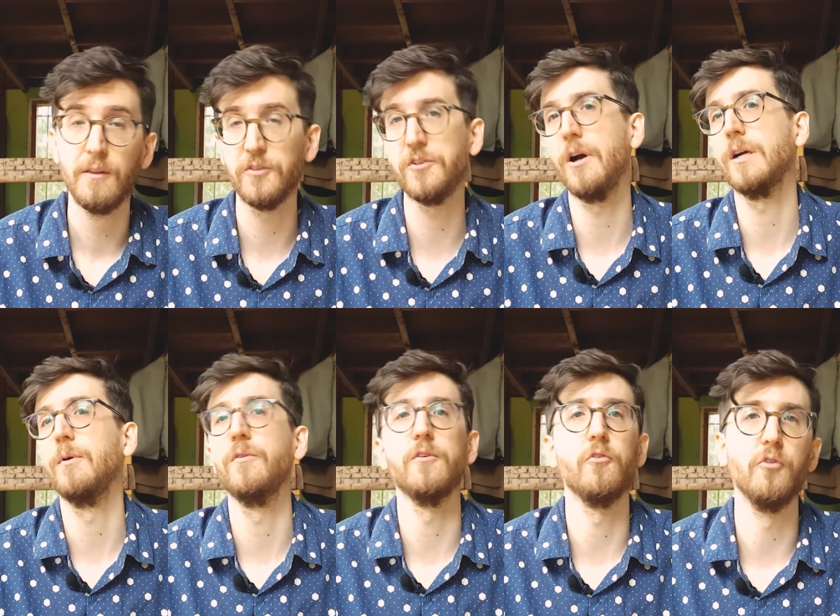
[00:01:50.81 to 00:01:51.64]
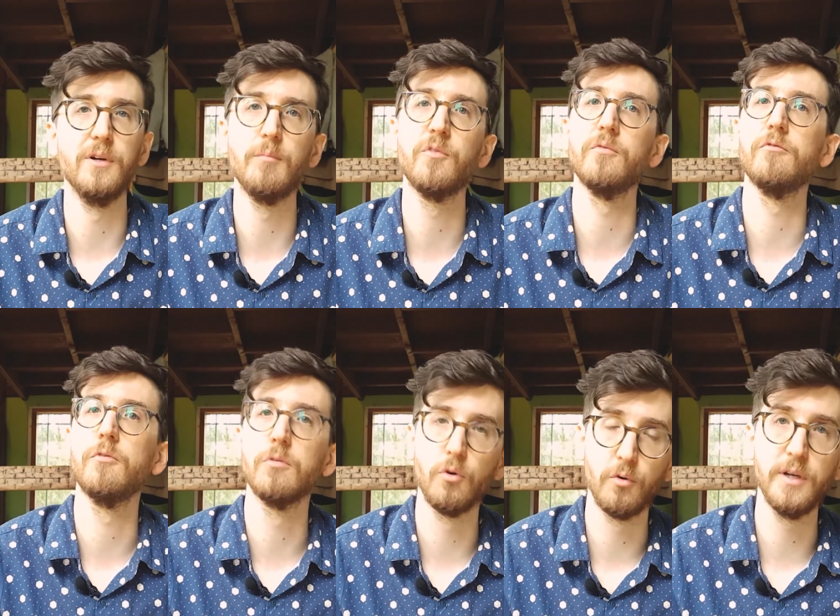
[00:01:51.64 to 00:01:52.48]
to talk about their dreams of
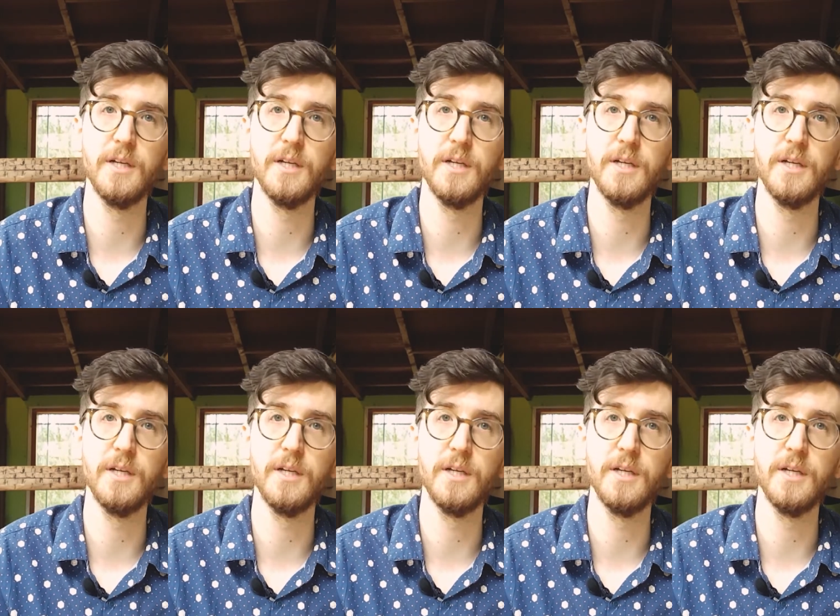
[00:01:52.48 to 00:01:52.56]
glory